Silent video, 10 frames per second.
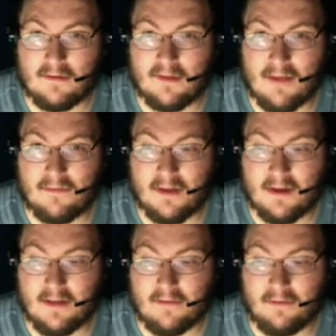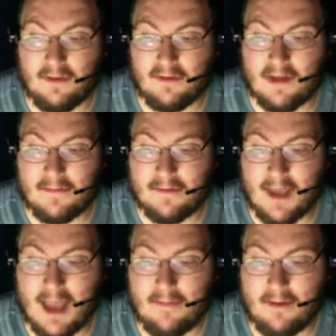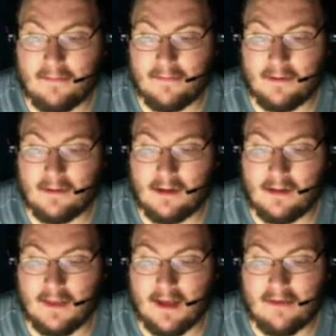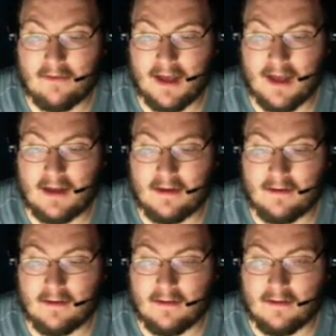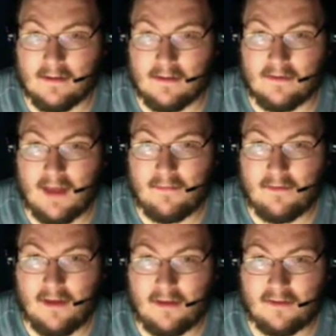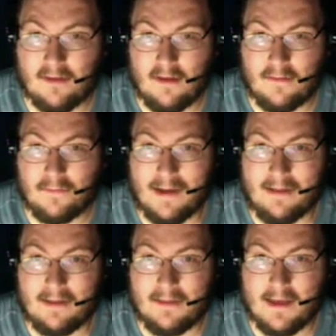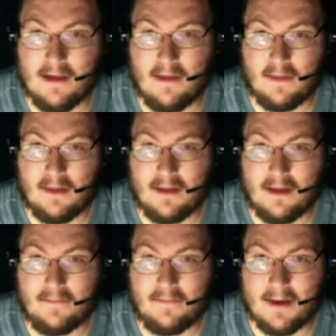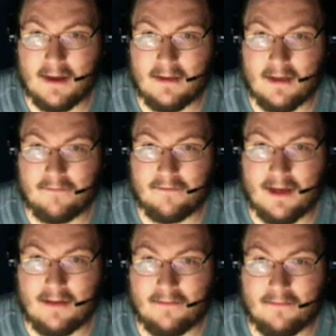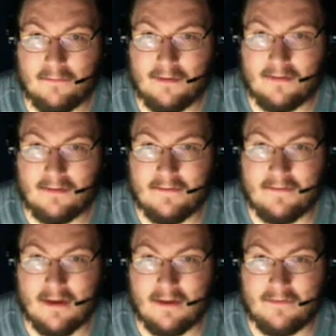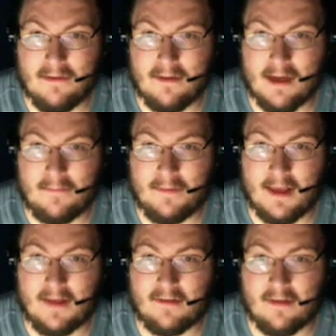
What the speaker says: Samsung needs to really step their game up. On the other hand, Samsung is still probably the only company, if not one of the very few companies,